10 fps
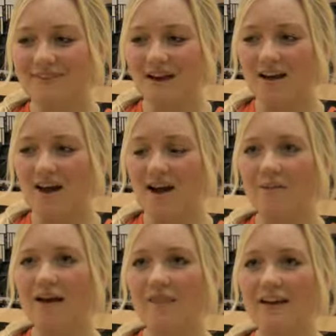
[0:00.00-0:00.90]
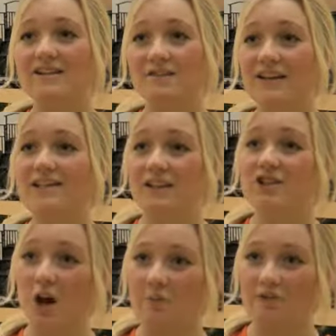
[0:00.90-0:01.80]
I think to finish in the
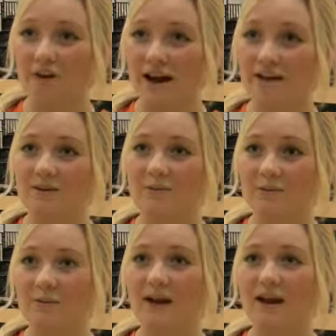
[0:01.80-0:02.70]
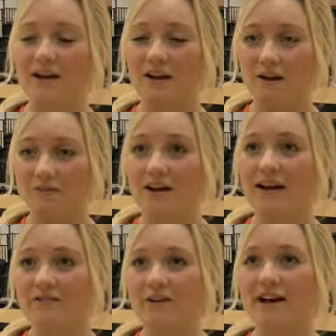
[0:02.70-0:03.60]
top three would be a
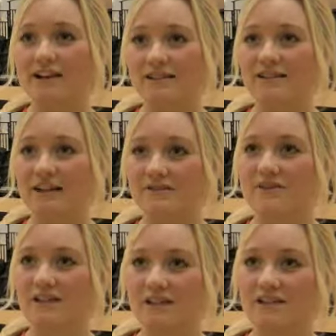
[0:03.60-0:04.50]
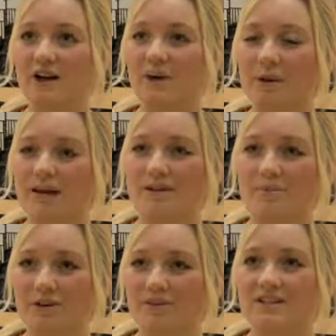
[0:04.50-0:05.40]
really, really successful season compared to the
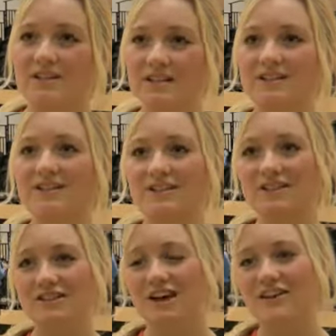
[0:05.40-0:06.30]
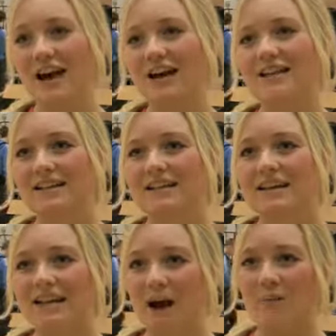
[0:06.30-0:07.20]
previous seasons. So yeah,
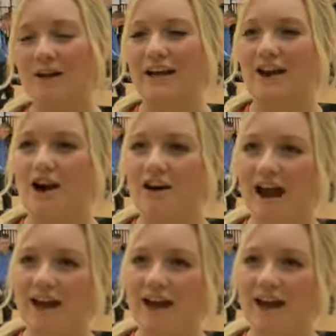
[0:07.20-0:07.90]
that would be our